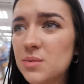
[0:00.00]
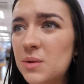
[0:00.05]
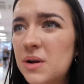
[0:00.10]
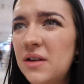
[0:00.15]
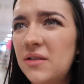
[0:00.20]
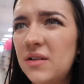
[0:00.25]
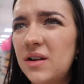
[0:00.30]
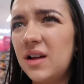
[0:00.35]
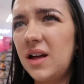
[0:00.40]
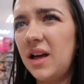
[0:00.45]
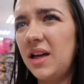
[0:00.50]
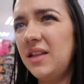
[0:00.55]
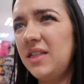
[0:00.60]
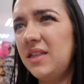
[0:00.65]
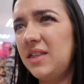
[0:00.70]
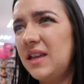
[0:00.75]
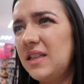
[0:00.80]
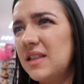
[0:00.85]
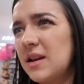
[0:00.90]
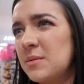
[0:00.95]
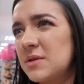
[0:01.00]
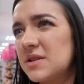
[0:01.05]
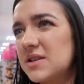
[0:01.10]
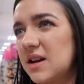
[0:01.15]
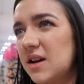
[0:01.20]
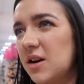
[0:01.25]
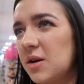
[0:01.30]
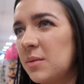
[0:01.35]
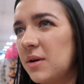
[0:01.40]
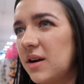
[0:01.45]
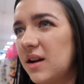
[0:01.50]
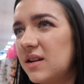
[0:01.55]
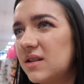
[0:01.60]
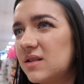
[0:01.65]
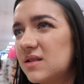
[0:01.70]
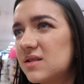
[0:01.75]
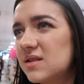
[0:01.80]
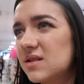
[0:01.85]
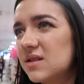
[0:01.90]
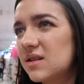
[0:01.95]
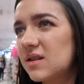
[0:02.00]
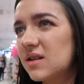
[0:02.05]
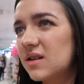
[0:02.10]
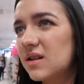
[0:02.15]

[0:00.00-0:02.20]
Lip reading: Well, I don't think they're mosquito bites.